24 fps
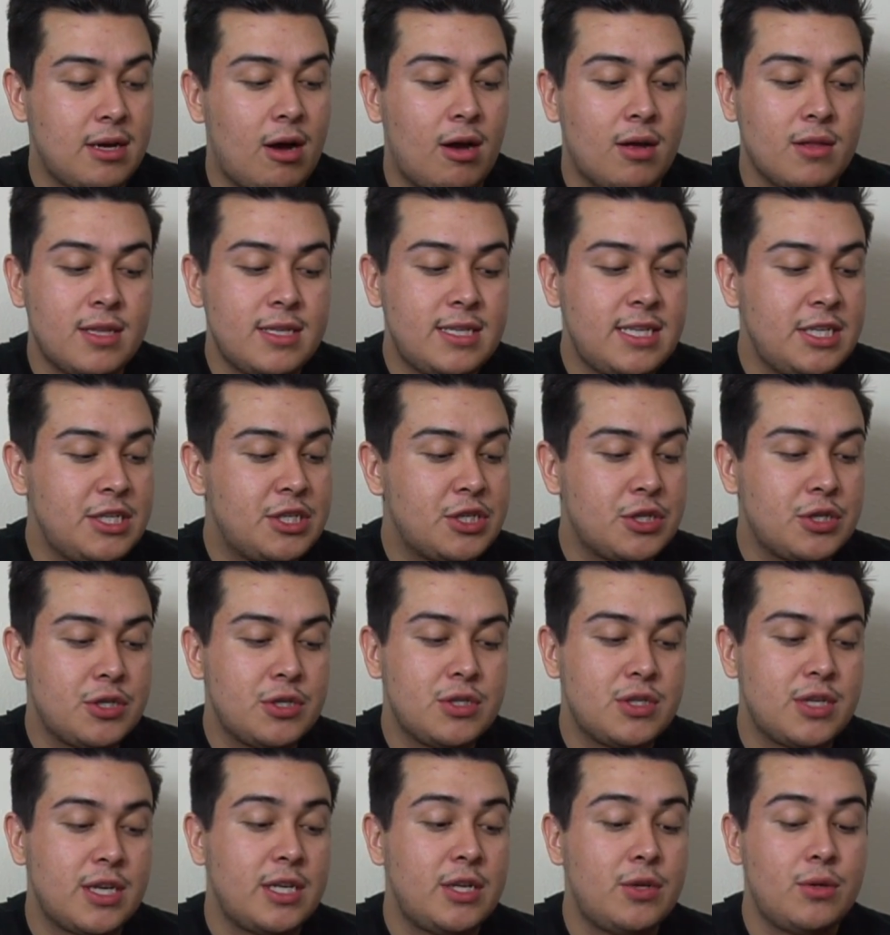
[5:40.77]
All the
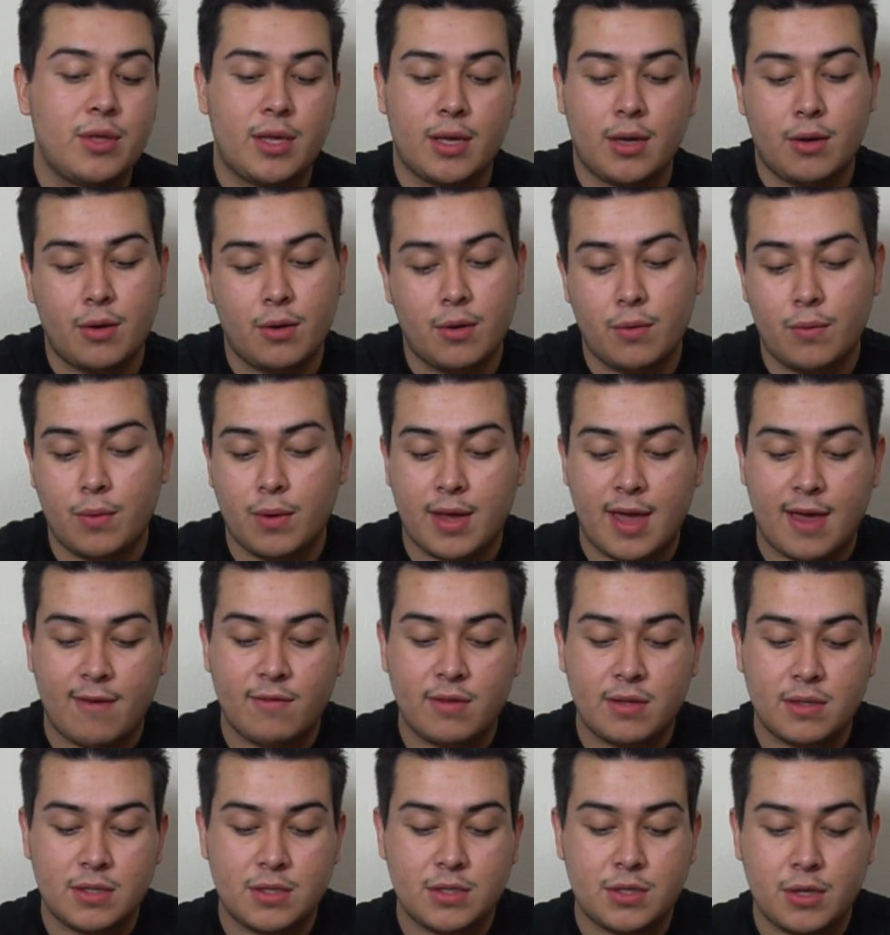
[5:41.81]
teachers like knew like, oh, well,
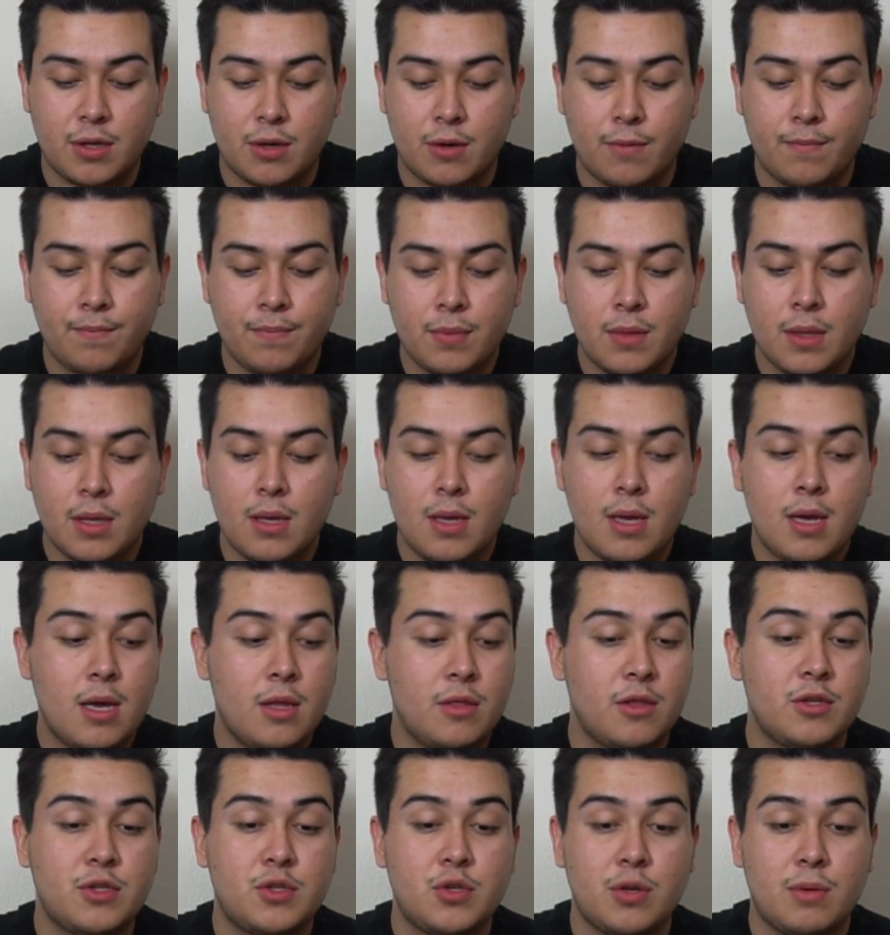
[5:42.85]
Kevin's, you know,
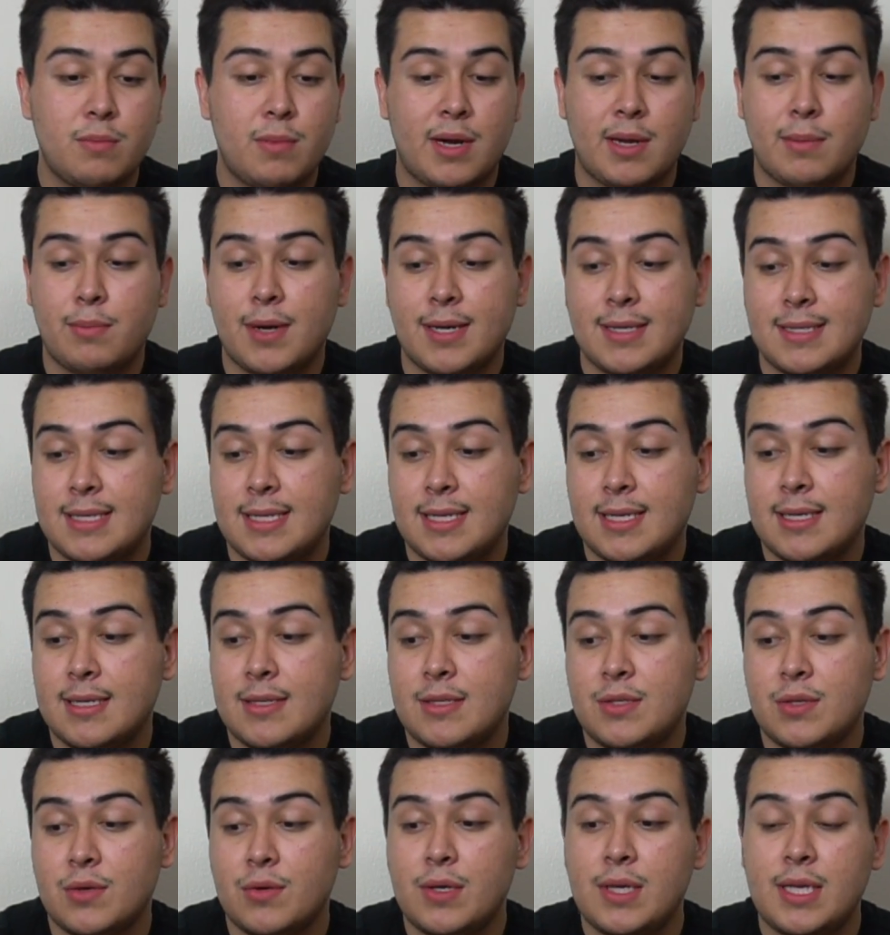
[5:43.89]
the student body president,
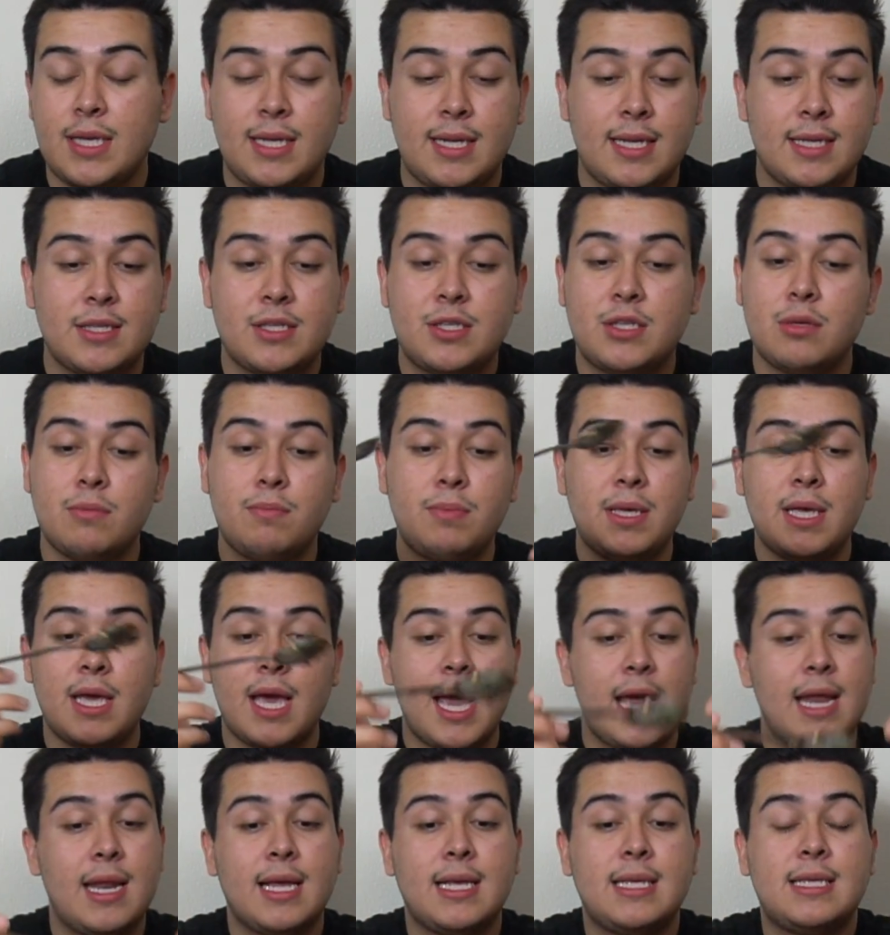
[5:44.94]
so he needs to be
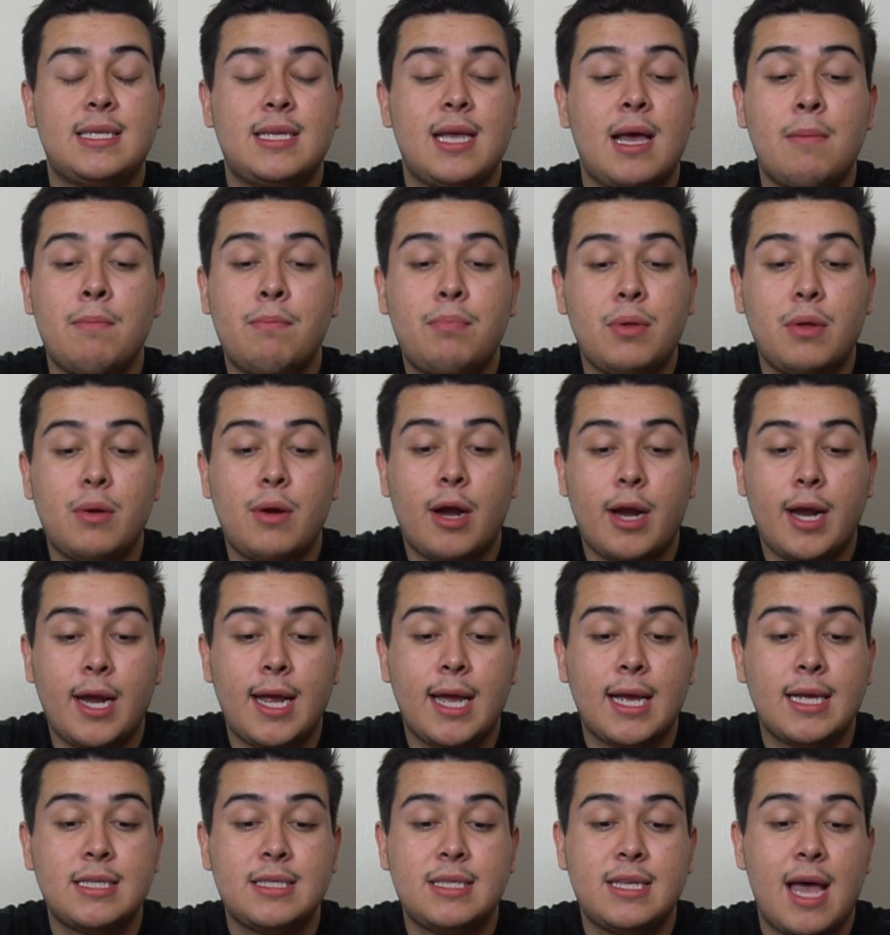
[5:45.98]
an exemplary
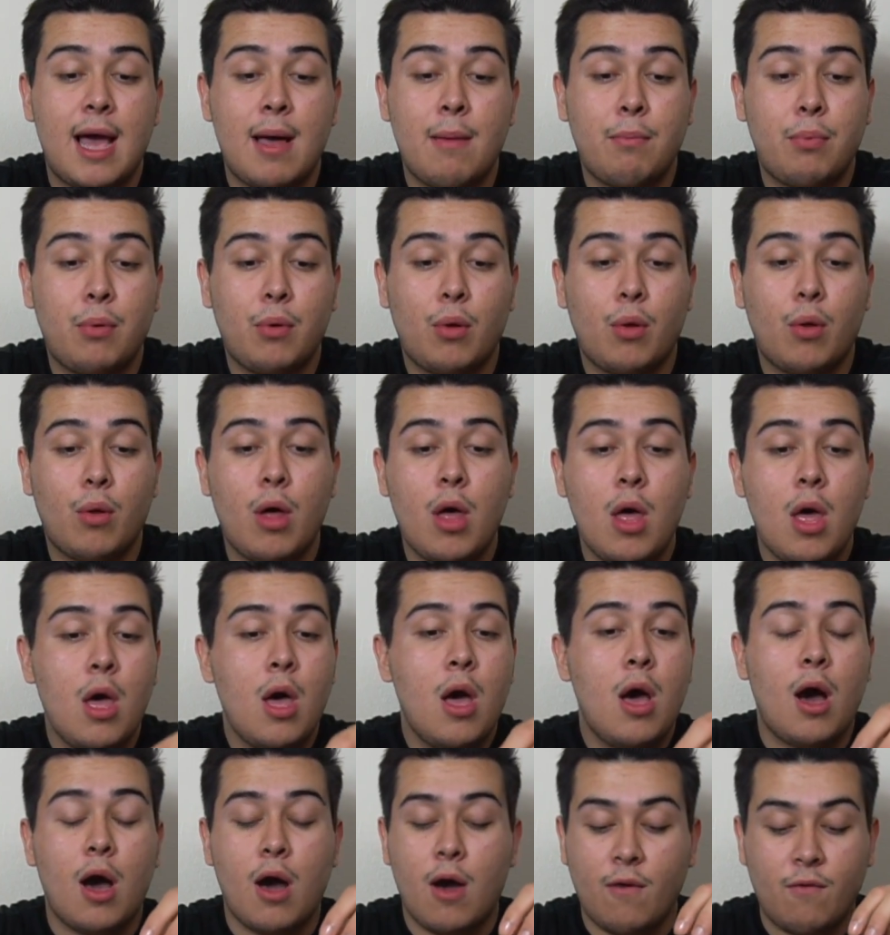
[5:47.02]
example
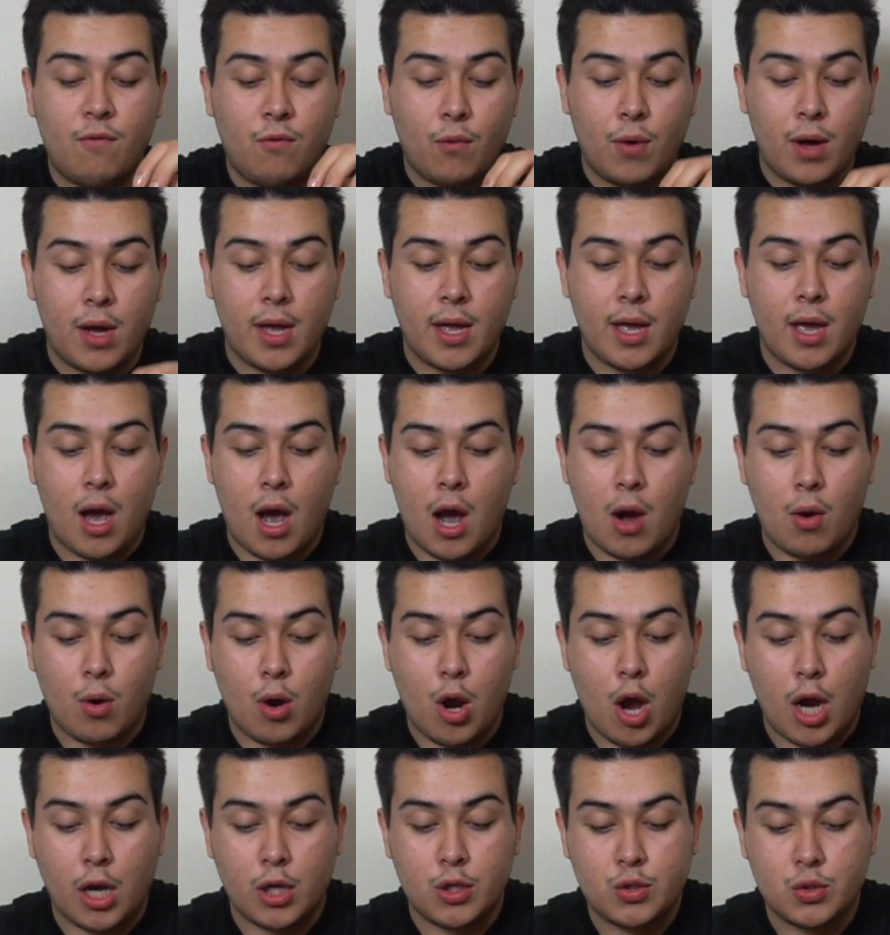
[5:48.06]
of what our
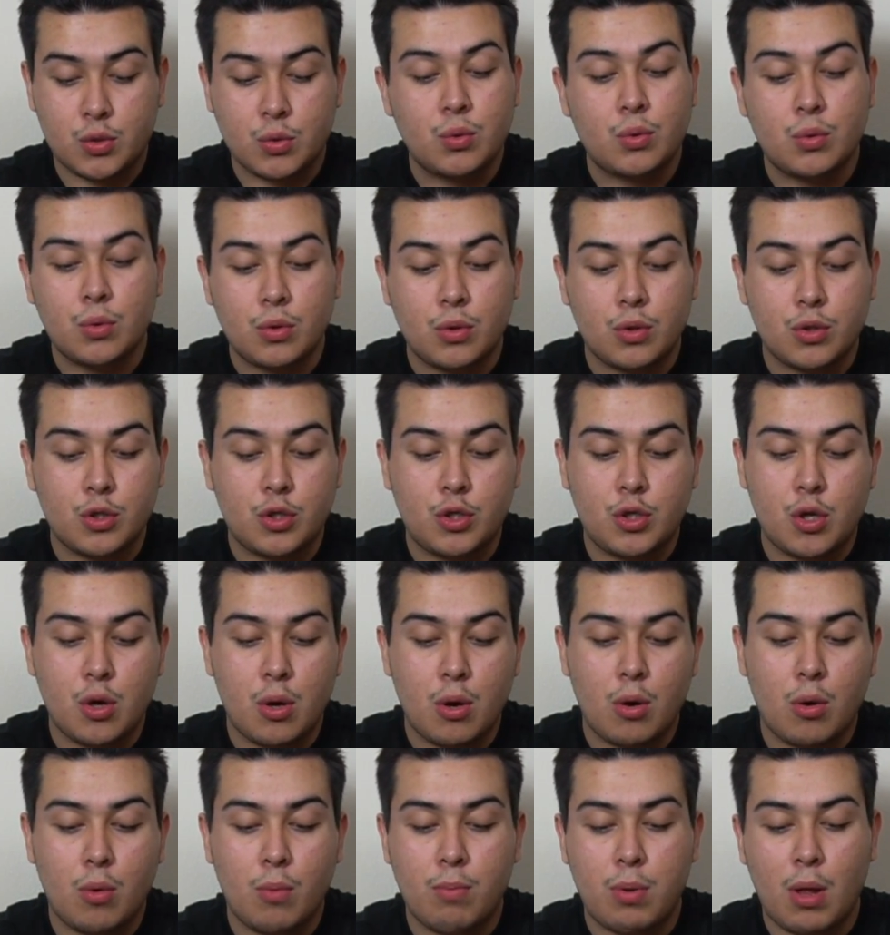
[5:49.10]
high school, you
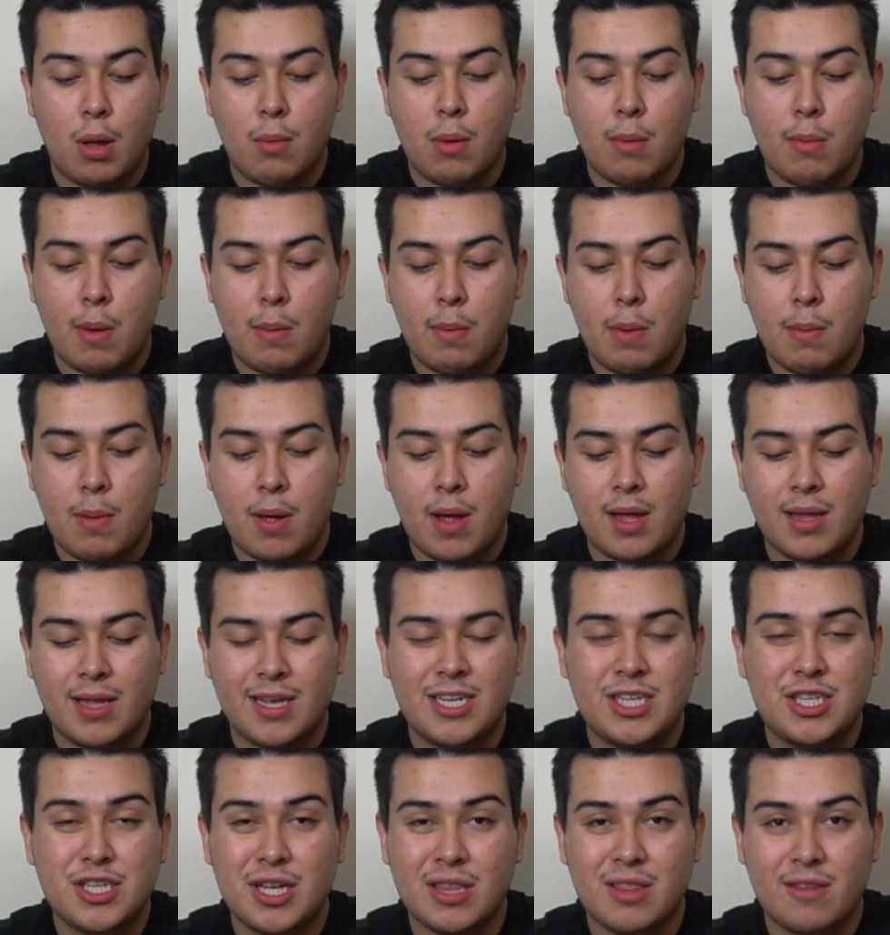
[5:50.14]
know, blah blah blah blah blah. Like,
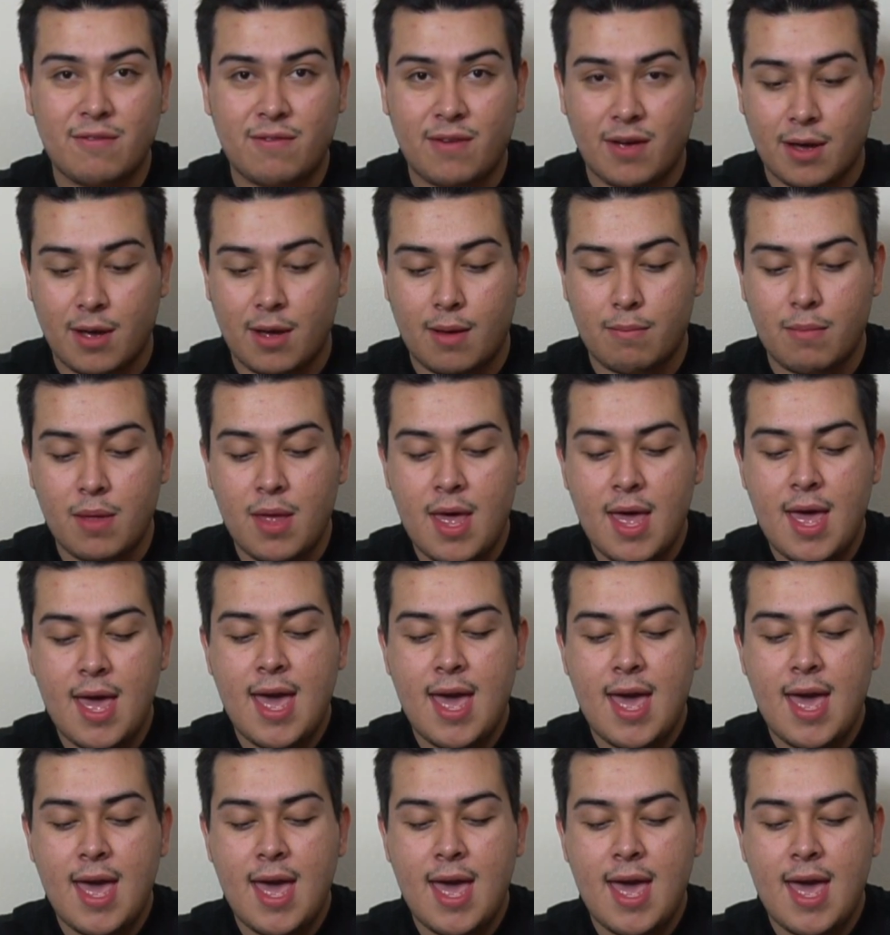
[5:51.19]
shut the f up.